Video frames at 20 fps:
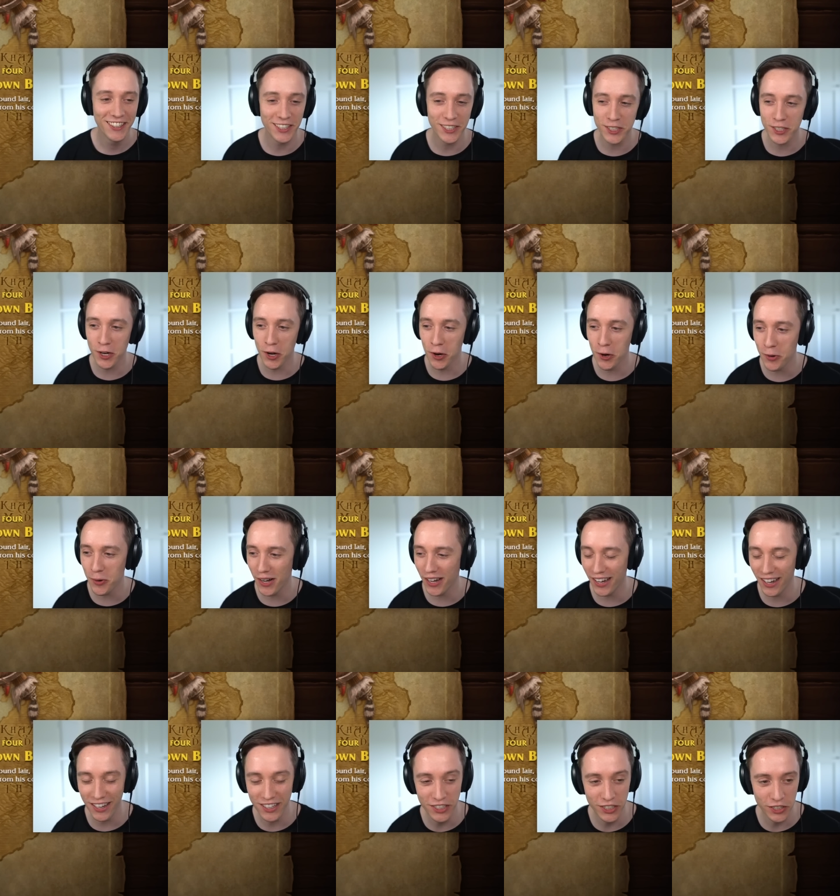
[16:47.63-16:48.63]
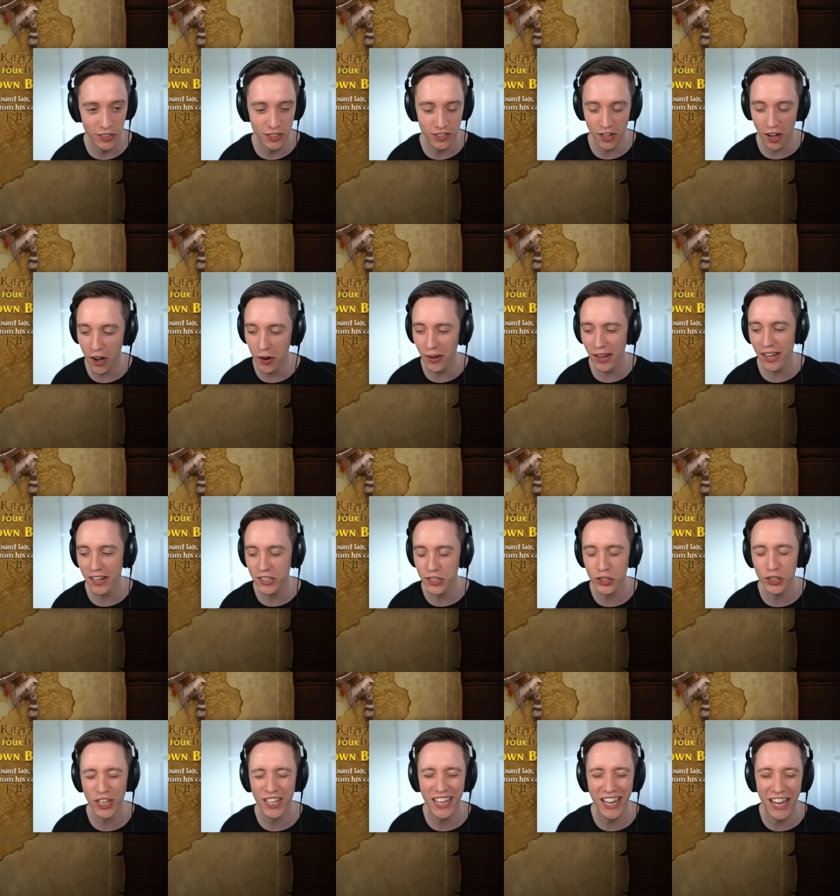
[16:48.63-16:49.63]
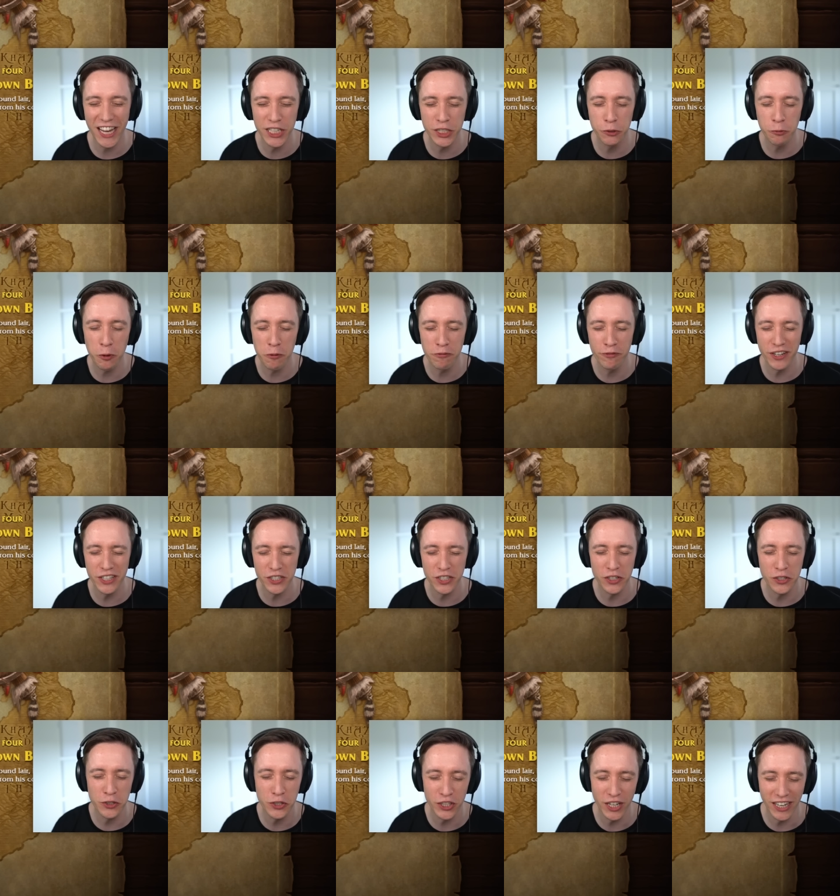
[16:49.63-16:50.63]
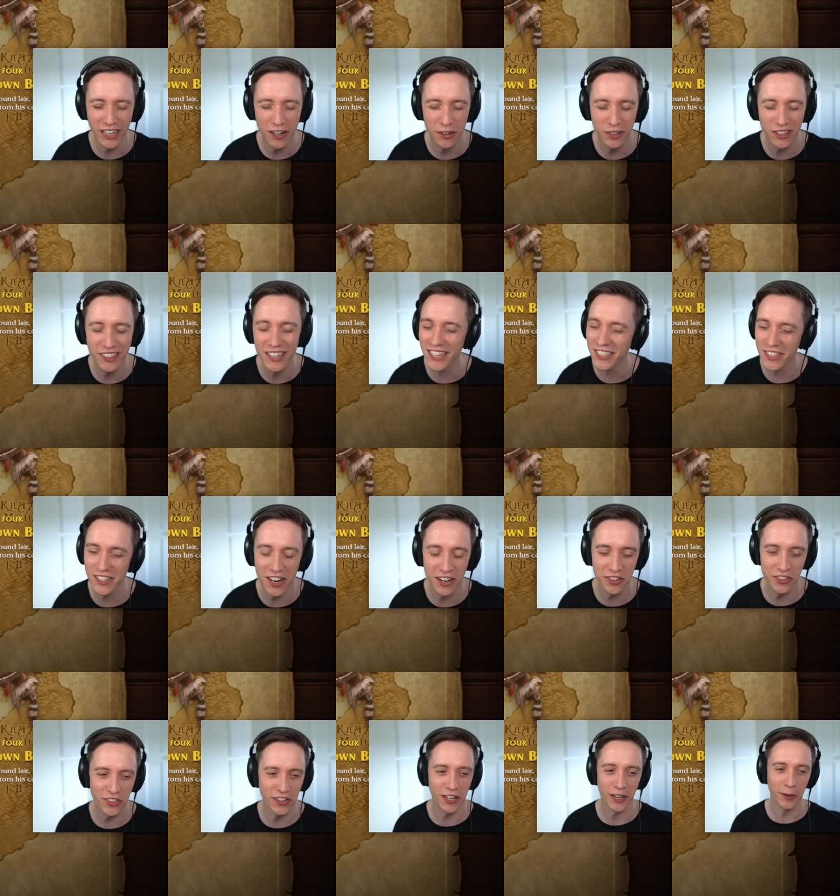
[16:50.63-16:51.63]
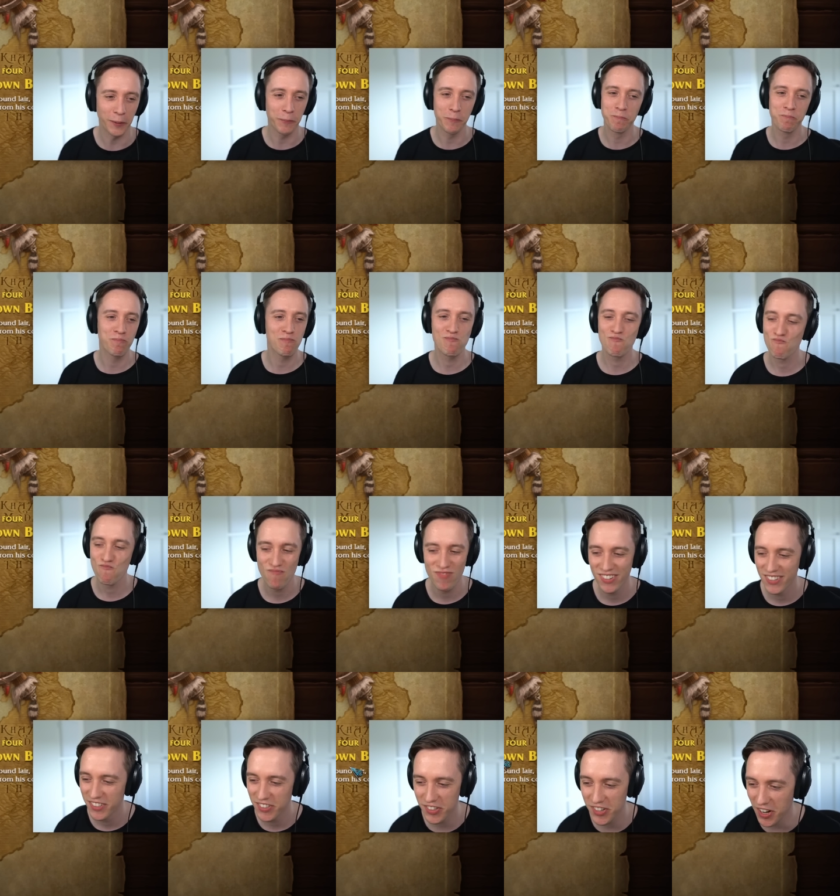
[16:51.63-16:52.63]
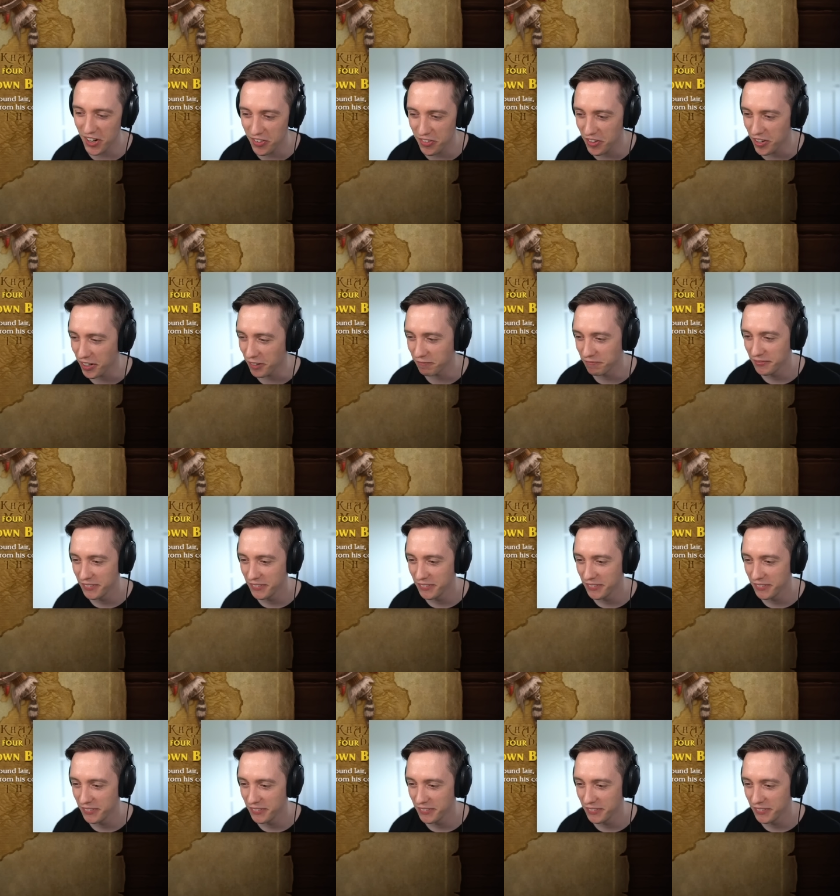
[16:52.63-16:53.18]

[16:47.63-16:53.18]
There's no uh, just, oh yeah, just a casual visit to check out. That's not a thing. It's not a thing.